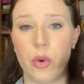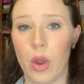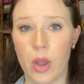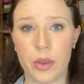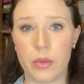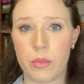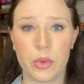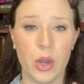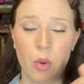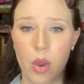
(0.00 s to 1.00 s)

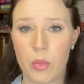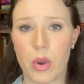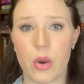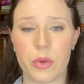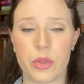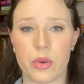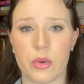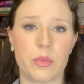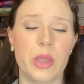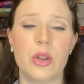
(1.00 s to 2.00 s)
on par with their
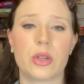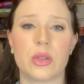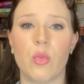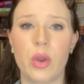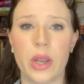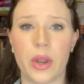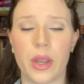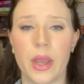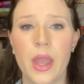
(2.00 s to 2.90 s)
peers in one area,